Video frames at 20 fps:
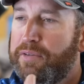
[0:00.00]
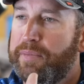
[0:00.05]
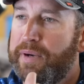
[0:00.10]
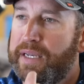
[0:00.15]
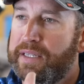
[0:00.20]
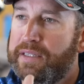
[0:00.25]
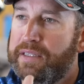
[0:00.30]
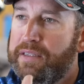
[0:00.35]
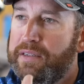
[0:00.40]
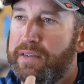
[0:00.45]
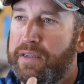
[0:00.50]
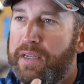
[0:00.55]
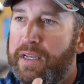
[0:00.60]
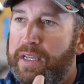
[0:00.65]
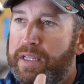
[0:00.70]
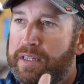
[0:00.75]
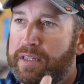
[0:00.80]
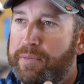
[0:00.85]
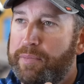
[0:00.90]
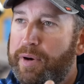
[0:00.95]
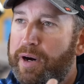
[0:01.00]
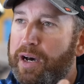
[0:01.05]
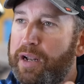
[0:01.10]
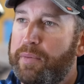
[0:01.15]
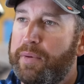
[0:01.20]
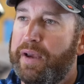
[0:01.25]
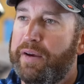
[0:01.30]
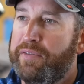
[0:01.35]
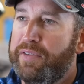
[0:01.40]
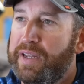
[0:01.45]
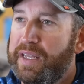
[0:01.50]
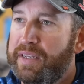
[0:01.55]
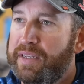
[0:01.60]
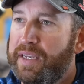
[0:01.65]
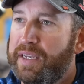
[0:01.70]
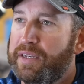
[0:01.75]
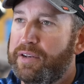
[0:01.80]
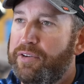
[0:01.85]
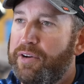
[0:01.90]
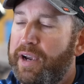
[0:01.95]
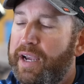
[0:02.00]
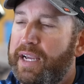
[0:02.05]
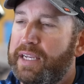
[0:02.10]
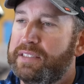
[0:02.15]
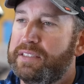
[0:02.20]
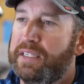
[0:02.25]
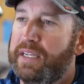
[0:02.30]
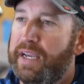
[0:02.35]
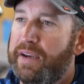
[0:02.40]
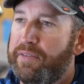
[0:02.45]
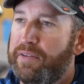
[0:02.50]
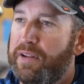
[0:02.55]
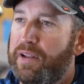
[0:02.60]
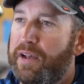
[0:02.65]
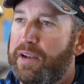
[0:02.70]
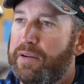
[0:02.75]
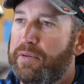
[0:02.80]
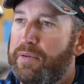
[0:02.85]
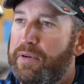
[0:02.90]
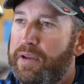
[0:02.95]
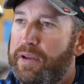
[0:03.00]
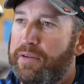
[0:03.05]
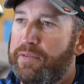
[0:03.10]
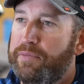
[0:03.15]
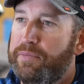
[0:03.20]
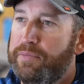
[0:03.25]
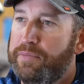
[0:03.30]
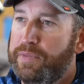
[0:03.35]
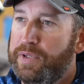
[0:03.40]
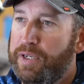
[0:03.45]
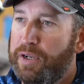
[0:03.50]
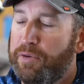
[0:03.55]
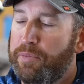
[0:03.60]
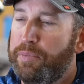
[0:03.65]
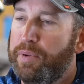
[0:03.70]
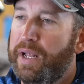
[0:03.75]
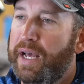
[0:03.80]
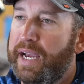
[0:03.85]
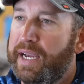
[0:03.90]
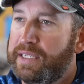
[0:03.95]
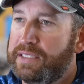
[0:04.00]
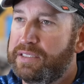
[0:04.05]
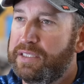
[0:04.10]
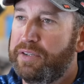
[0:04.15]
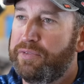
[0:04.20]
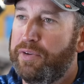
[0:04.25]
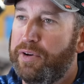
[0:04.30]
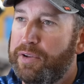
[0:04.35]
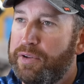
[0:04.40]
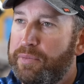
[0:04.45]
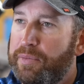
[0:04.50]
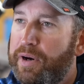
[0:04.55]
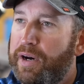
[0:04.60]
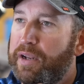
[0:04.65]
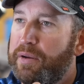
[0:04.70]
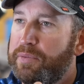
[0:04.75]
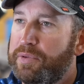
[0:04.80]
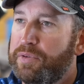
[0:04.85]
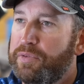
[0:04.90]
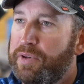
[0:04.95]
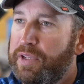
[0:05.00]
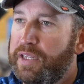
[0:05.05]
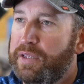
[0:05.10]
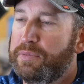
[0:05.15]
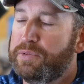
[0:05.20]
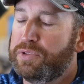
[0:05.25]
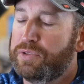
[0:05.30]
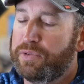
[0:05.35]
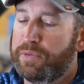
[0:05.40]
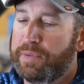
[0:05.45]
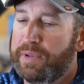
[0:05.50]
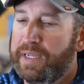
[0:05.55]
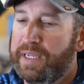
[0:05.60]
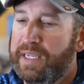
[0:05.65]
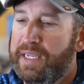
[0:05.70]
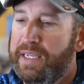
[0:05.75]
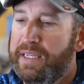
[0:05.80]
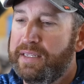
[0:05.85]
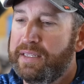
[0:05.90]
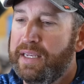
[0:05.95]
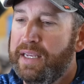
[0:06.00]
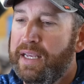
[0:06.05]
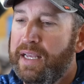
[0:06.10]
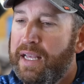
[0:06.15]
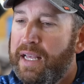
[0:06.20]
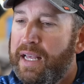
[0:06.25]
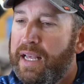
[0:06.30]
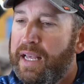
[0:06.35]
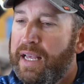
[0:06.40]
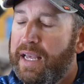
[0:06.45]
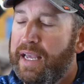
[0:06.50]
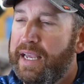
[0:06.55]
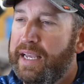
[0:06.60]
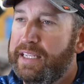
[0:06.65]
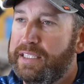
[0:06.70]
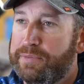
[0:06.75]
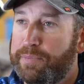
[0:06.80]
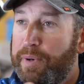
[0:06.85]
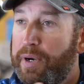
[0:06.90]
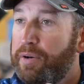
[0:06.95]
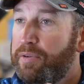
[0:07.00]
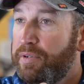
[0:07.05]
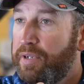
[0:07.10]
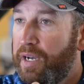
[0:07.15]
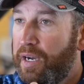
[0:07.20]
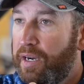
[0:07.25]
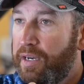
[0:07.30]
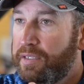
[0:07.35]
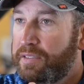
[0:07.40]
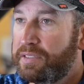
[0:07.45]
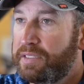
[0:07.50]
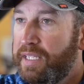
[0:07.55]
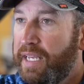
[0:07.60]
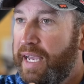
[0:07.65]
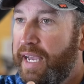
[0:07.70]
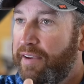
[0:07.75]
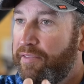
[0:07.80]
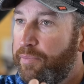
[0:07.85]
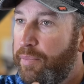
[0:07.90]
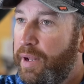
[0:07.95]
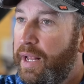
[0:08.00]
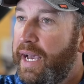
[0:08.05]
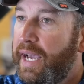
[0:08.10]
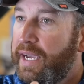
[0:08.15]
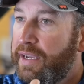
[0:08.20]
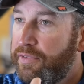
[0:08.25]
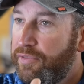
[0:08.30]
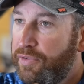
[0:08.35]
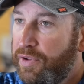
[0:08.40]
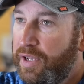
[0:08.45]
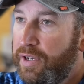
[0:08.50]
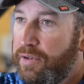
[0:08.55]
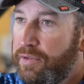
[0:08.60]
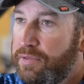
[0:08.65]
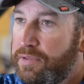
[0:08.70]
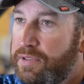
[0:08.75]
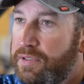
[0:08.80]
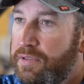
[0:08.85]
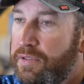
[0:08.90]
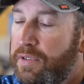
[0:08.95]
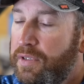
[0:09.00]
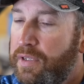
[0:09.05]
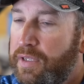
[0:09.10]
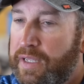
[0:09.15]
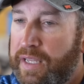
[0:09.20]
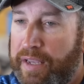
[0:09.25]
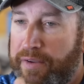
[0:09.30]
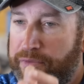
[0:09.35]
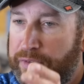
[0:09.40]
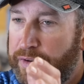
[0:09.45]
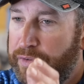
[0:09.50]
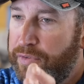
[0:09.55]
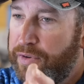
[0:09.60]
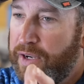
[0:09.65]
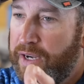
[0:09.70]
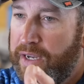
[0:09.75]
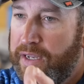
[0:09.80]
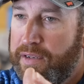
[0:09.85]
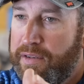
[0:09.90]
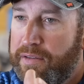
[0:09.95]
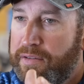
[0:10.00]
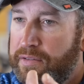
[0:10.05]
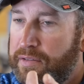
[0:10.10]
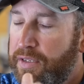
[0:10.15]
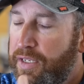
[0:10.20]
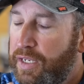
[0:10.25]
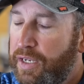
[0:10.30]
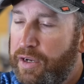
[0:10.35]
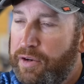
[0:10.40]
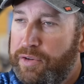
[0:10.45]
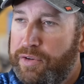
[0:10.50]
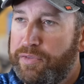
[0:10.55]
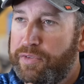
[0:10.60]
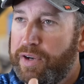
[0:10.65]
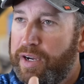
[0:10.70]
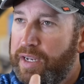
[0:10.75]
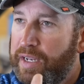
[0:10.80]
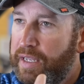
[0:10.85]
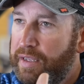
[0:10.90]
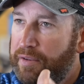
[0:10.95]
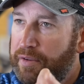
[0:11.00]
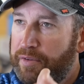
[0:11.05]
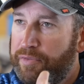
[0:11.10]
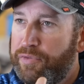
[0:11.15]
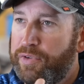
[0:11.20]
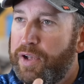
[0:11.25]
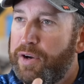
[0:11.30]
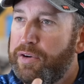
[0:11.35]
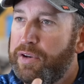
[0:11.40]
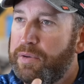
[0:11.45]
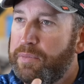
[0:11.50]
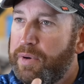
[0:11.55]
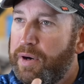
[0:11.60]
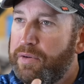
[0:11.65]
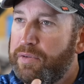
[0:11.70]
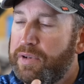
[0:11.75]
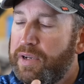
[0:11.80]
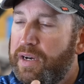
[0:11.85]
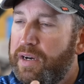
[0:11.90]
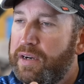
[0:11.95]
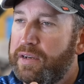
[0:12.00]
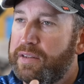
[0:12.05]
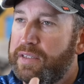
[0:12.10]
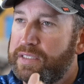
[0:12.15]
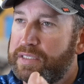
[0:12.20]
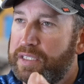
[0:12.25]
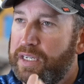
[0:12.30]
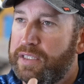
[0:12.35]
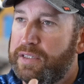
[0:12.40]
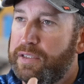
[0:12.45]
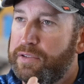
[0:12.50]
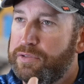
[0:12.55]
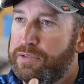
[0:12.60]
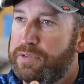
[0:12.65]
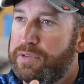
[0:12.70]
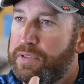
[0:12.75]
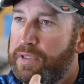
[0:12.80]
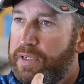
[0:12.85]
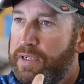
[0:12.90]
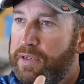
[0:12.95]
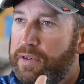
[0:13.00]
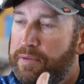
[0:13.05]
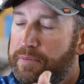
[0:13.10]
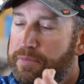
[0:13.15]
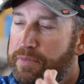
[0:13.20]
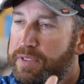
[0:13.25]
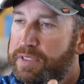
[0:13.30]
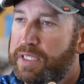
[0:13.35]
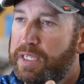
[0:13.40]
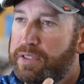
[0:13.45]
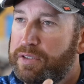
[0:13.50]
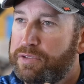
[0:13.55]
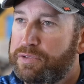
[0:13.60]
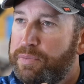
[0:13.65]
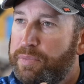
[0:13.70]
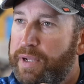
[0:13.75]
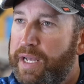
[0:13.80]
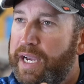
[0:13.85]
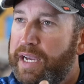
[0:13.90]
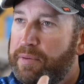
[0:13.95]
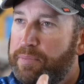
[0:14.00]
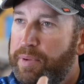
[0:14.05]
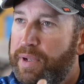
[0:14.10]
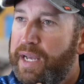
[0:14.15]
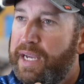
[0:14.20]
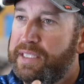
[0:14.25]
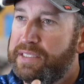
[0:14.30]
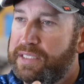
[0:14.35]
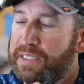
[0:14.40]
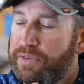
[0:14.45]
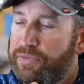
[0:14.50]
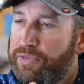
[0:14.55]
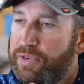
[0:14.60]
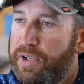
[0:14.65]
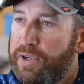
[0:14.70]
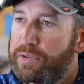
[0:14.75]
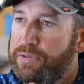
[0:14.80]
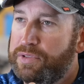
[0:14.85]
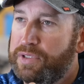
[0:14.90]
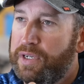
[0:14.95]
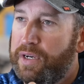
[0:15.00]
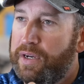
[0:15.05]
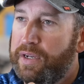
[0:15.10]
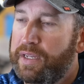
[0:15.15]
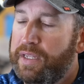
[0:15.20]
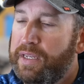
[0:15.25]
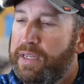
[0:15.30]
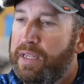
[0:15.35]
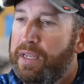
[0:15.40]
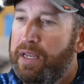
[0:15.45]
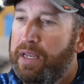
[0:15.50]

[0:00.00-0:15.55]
about the bottom having that dead grass and having a lot of black stuff on the bottom to really absorb the heat is boat docks that have black floats. If you've got a floating boat dock that's got those black plastic floats on it,